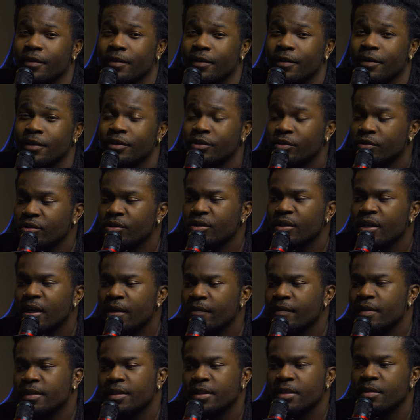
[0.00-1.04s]
Because you, you're
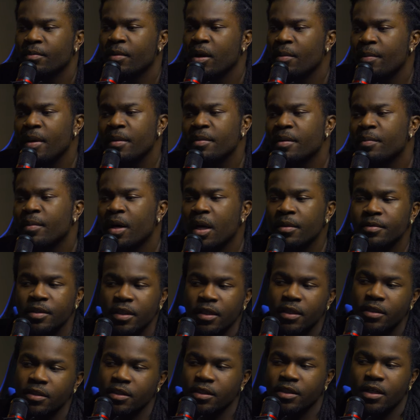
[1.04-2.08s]
giving it to your mom. Maybe the mom
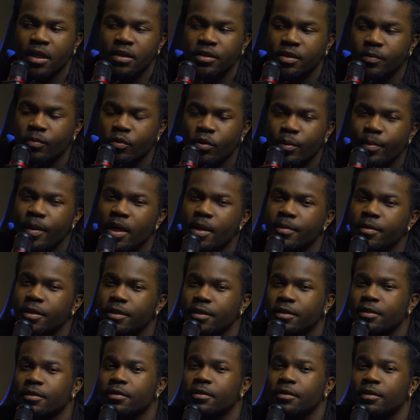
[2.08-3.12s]
should get the child support
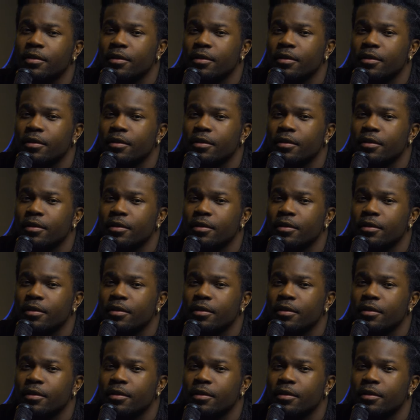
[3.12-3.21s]
payments.